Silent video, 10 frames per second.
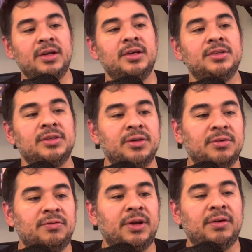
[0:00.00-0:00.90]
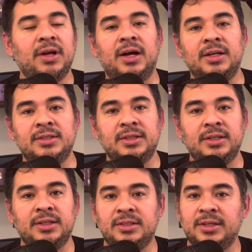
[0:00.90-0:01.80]
So very
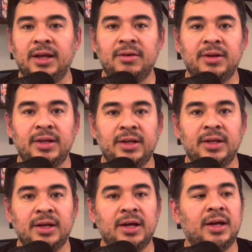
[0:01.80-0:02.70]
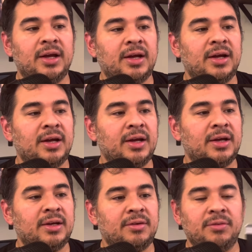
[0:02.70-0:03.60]
haunting, scary,
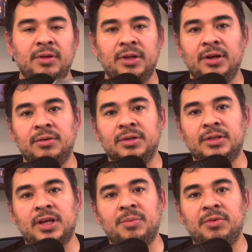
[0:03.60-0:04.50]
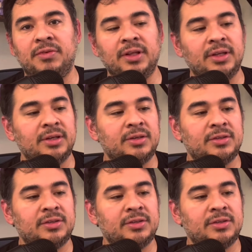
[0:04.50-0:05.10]
type of villain.